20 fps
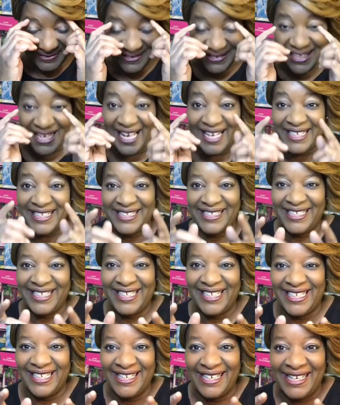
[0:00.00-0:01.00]
I done did
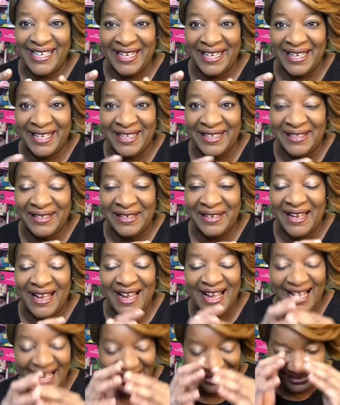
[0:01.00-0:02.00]
it again.
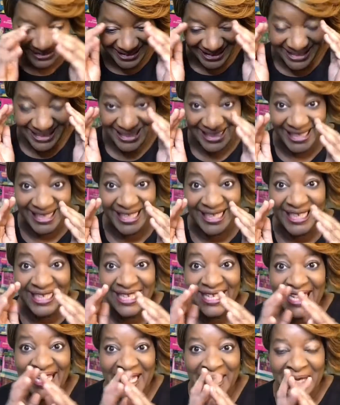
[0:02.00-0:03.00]
I done did it
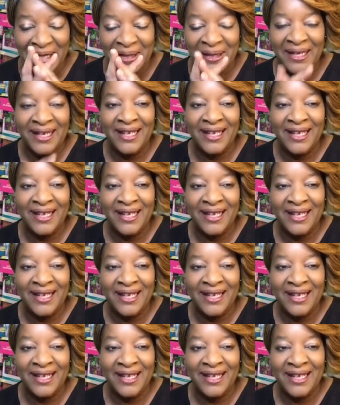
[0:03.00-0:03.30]
again.